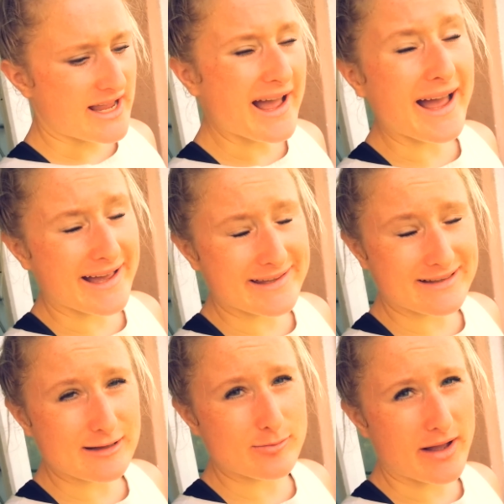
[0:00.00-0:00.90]

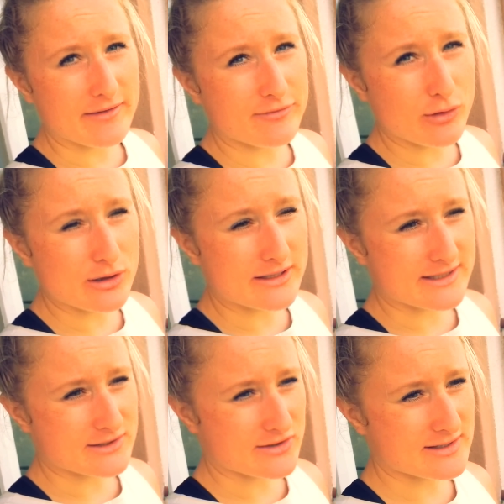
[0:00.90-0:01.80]
handle my
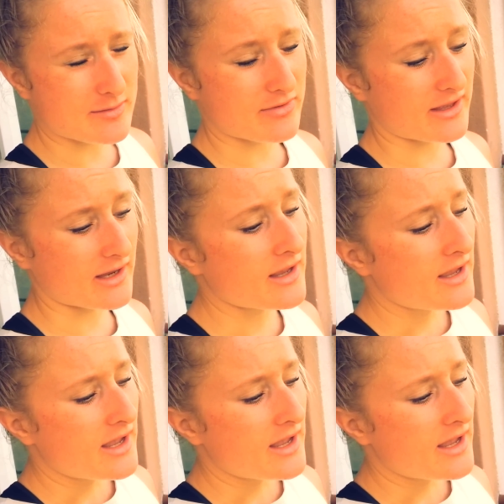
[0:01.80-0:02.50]
fullness or something.